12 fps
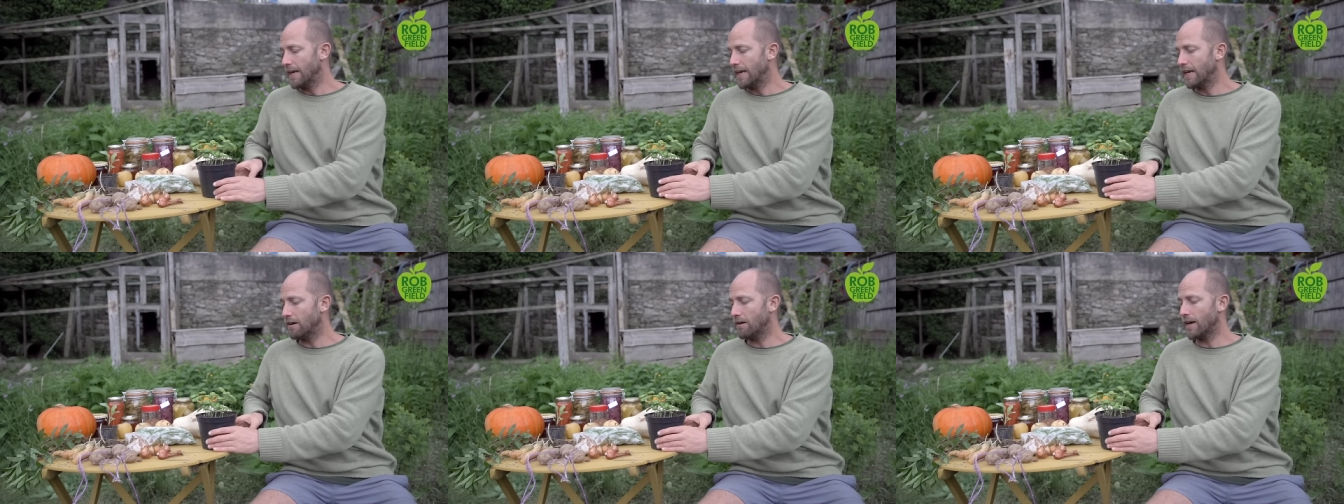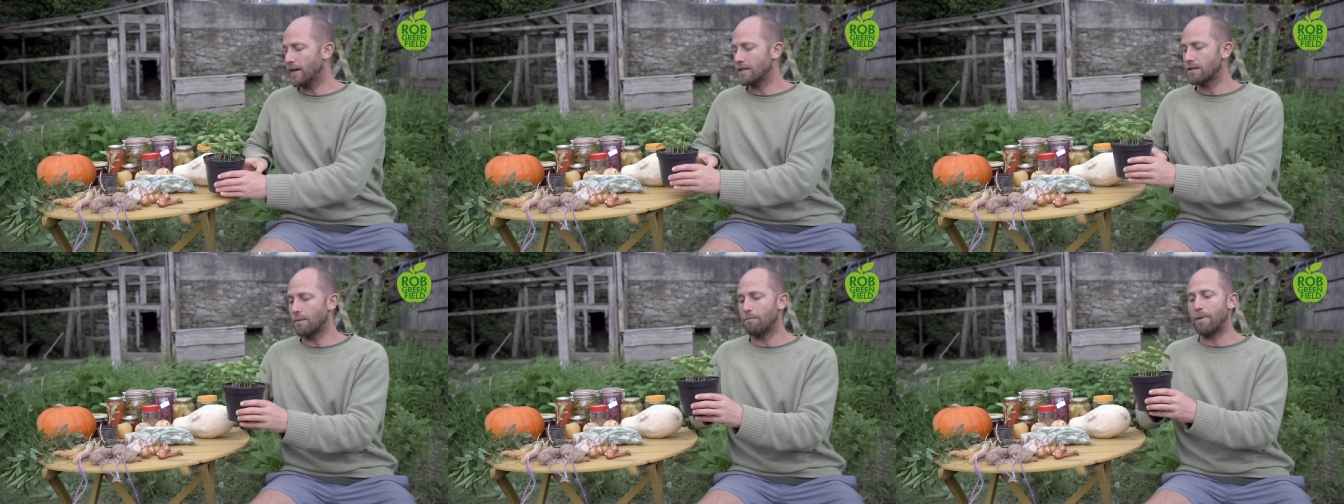Here
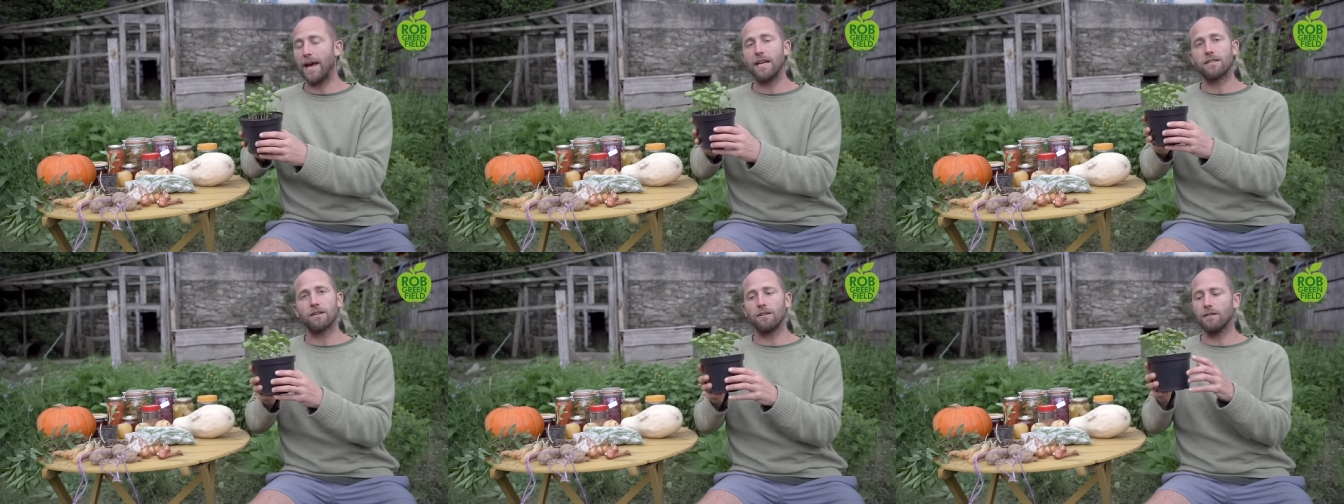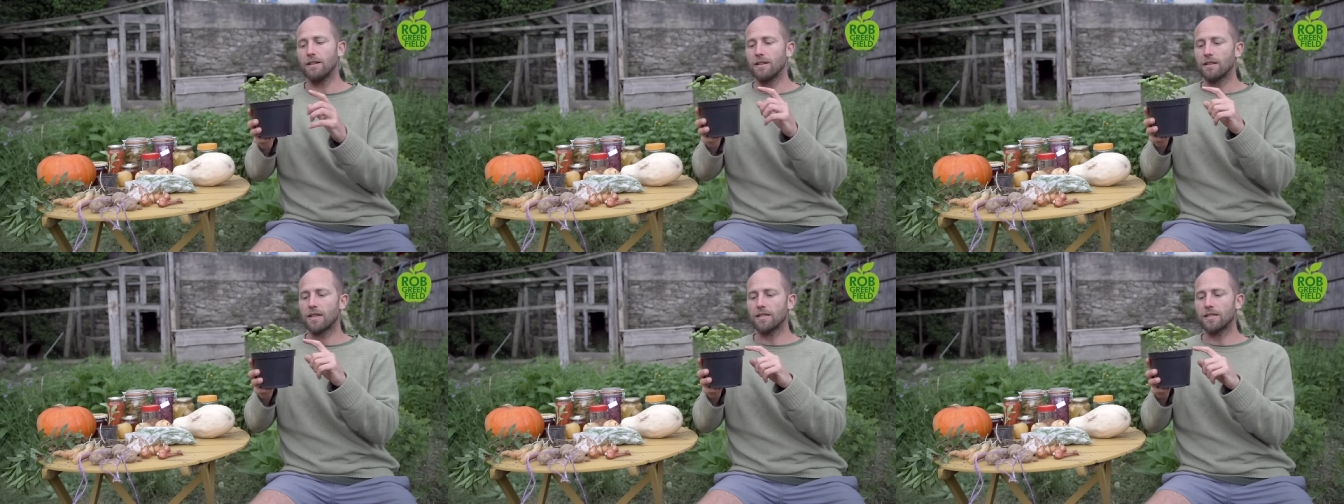is basil.
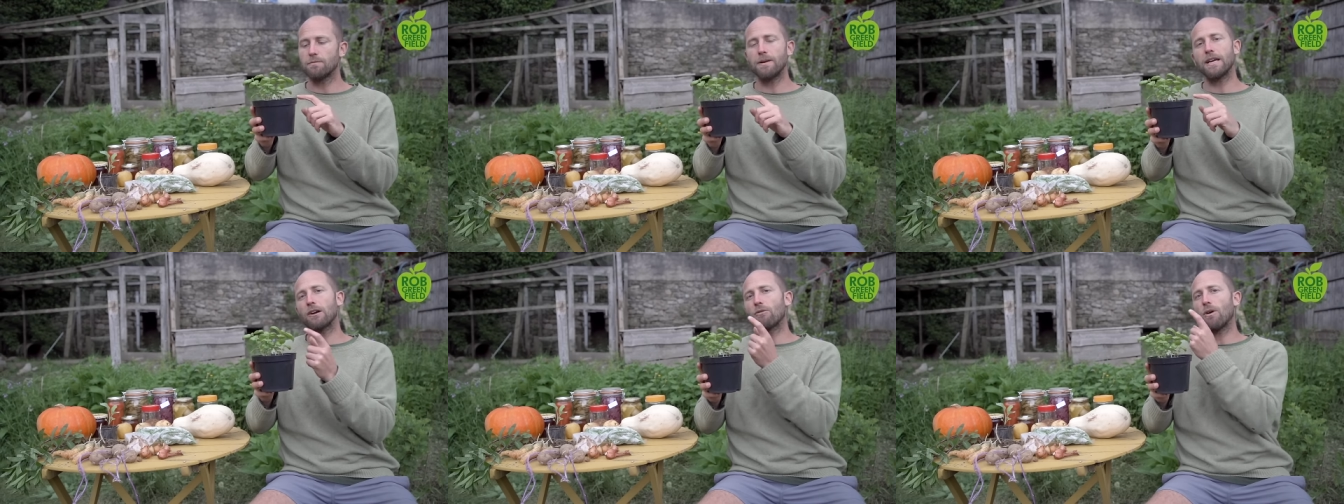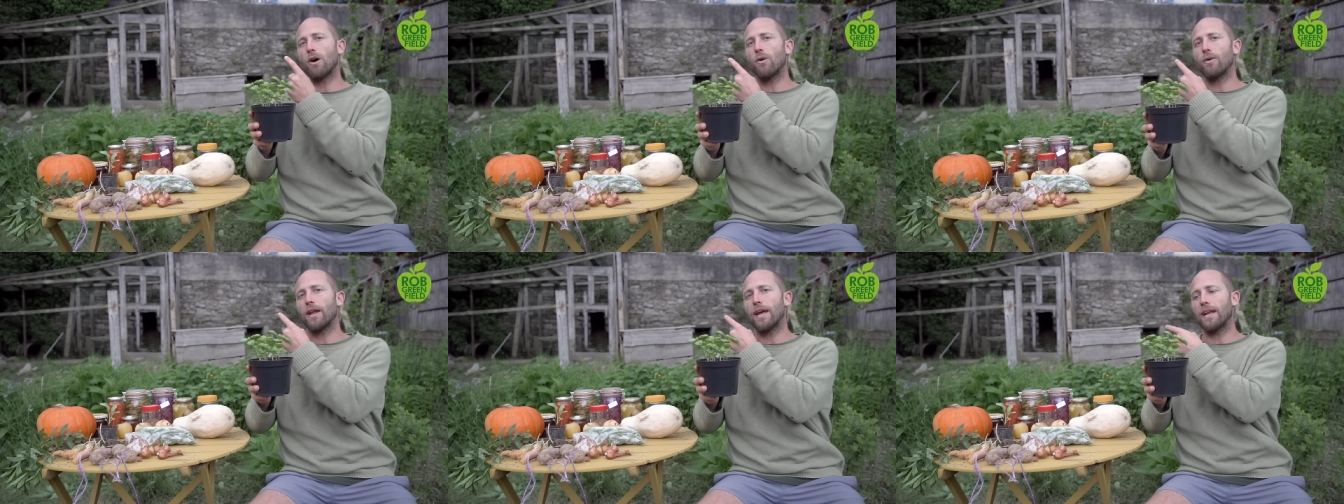This is being
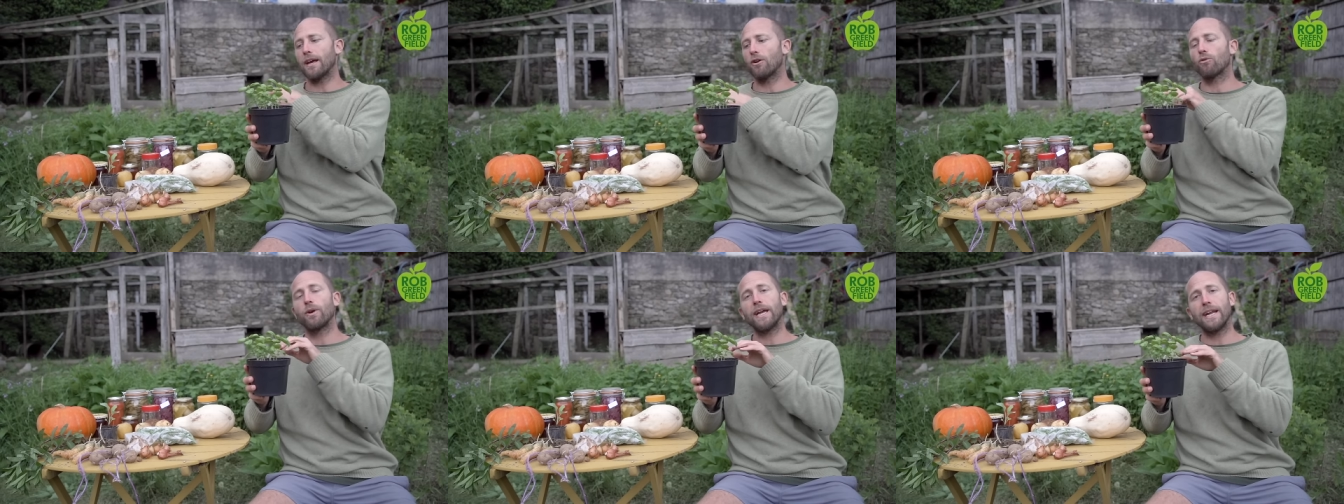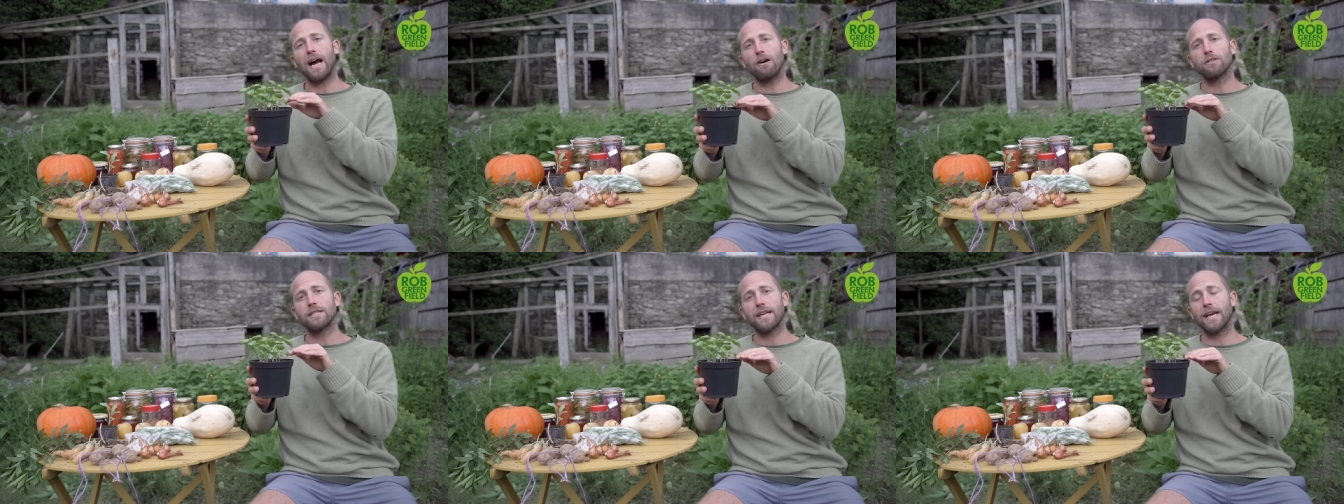grown in a
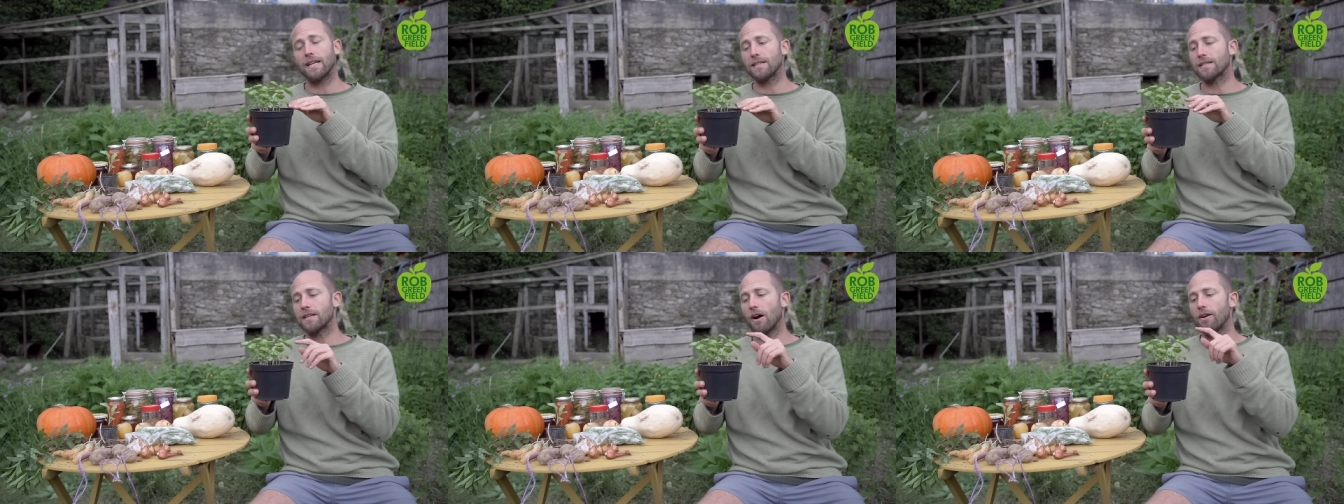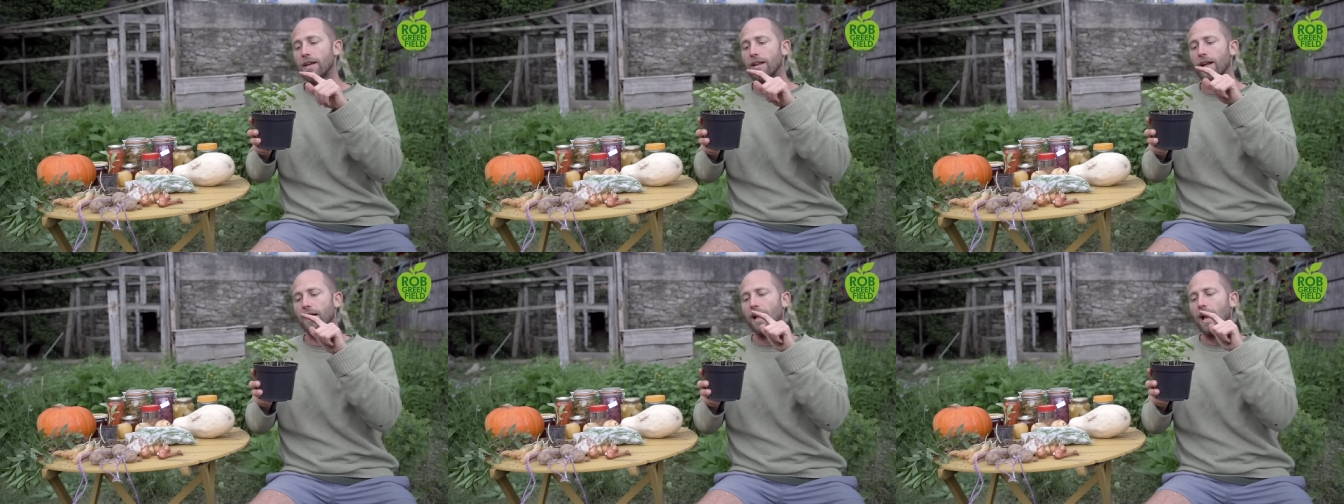greenhouse to get it started.